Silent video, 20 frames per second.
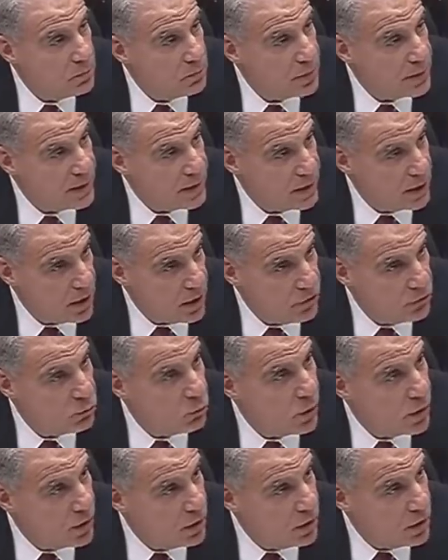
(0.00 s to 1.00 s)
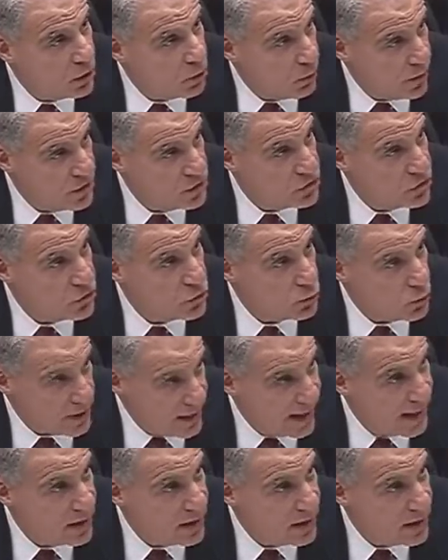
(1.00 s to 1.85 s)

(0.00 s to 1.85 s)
because one of the questions we